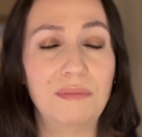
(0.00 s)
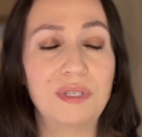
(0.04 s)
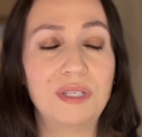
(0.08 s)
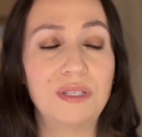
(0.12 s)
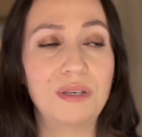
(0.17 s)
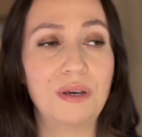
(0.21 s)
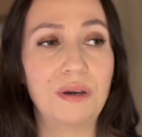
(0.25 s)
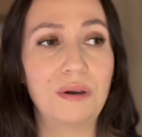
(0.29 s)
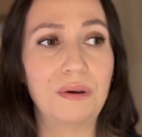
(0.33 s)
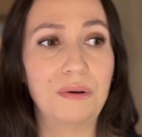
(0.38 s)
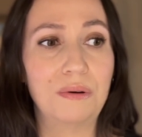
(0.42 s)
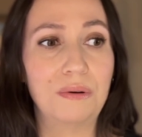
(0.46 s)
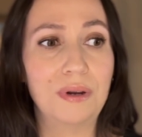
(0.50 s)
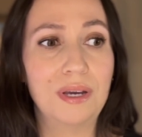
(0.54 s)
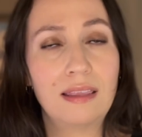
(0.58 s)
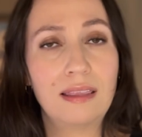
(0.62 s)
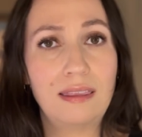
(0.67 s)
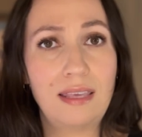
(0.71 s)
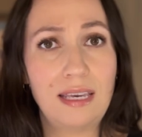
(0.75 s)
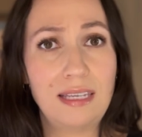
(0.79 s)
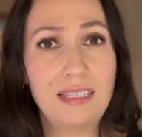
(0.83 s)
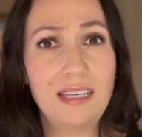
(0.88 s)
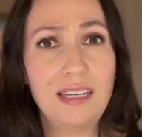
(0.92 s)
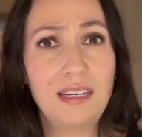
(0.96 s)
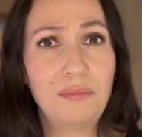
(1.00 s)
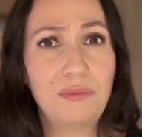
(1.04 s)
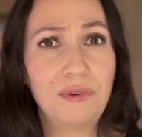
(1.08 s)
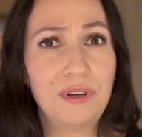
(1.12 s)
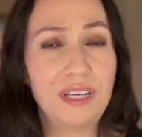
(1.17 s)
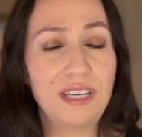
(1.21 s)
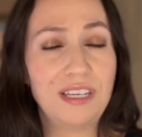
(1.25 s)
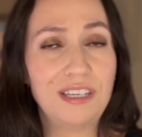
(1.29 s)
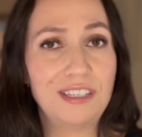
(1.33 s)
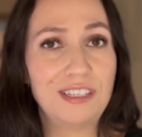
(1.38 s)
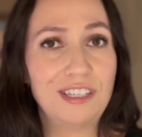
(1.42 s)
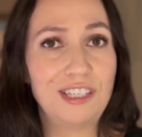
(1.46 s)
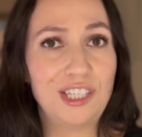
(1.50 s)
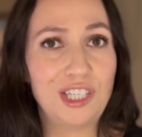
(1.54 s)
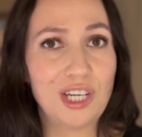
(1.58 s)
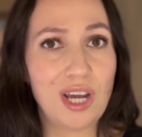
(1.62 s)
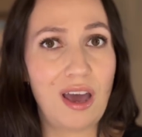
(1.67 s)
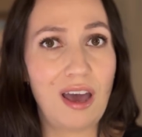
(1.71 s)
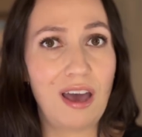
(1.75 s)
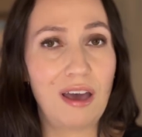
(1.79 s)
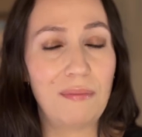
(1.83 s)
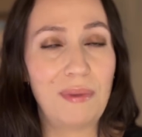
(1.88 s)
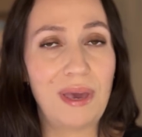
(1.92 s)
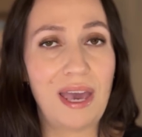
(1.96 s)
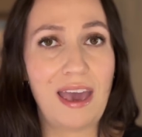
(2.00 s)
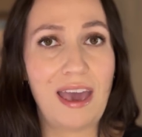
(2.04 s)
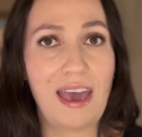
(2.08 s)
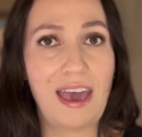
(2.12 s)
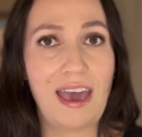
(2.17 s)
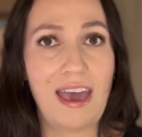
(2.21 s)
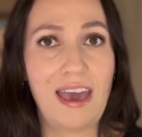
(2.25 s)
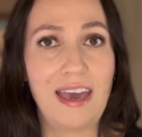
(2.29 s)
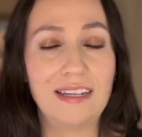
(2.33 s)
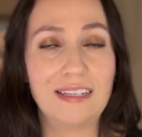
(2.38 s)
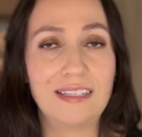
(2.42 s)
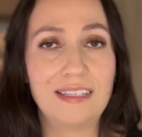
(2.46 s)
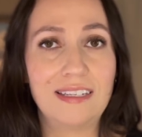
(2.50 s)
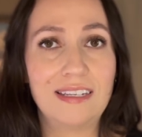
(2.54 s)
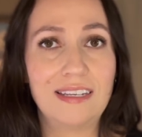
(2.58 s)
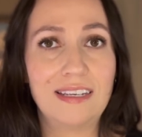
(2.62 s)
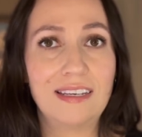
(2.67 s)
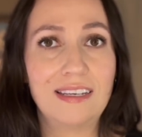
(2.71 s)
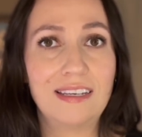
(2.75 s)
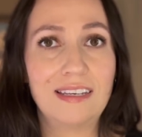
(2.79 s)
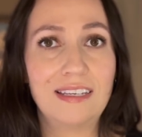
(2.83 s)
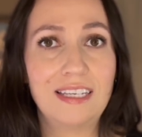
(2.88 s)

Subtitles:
so they did a pretty good job at